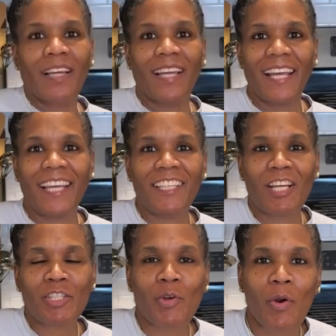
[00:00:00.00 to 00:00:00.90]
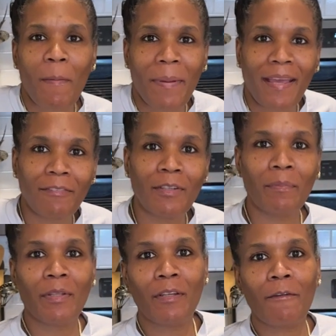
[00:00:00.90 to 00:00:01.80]
Hey y'all, so I'm back from
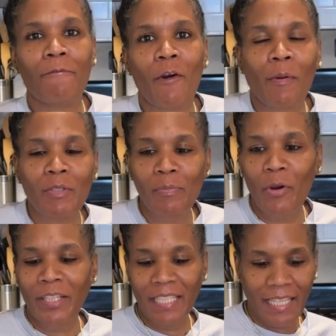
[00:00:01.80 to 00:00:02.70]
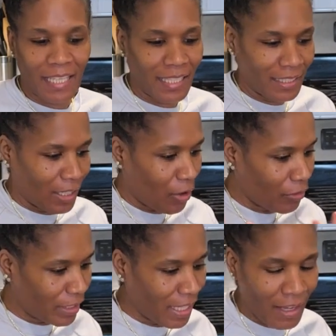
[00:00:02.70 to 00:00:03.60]
the farmer's market and I
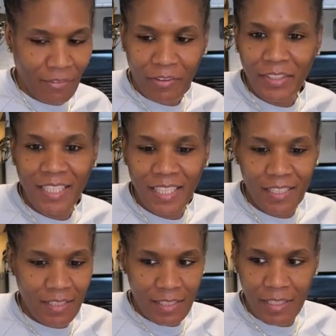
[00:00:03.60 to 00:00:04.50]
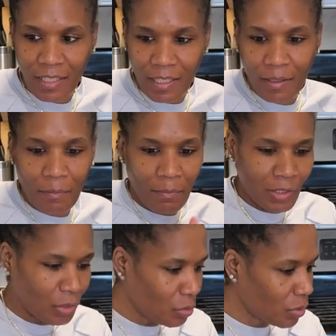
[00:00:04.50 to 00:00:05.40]
already have everything set up. My
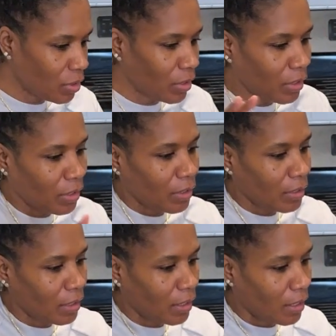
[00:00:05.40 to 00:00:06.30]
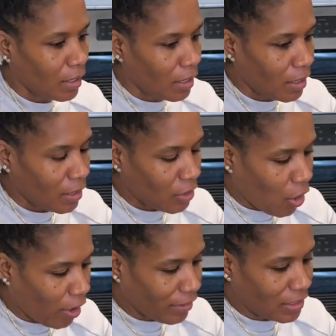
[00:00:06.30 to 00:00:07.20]
juicer, the
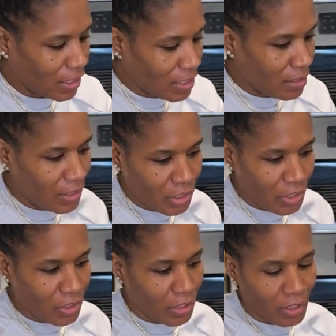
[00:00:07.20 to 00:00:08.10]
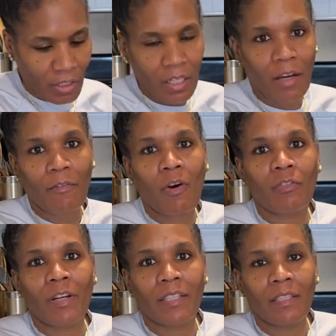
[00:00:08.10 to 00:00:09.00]
oranges, the ginger. I've
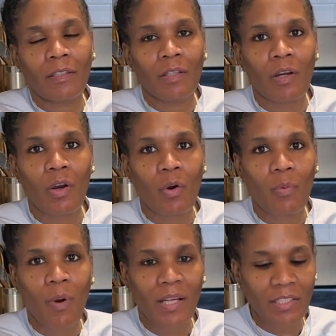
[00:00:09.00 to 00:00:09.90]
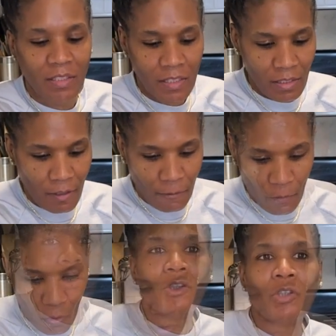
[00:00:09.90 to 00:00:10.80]
already washed this stuff. I'm just
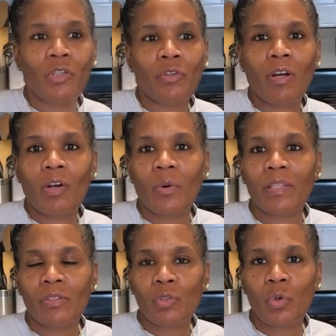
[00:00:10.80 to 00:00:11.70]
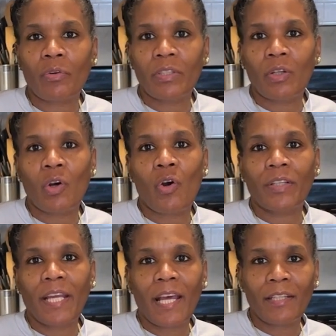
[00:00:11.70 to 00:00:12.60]
gonna show you a quick tutorial on
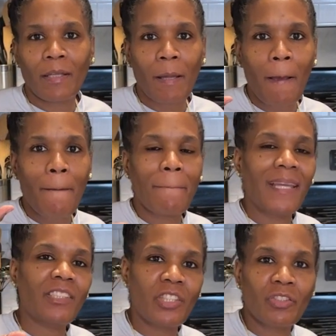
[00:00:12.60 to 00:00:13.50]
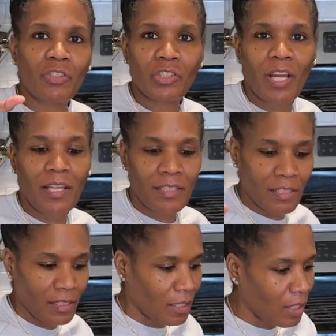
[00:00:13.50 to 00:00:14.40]
how to make ginger shots.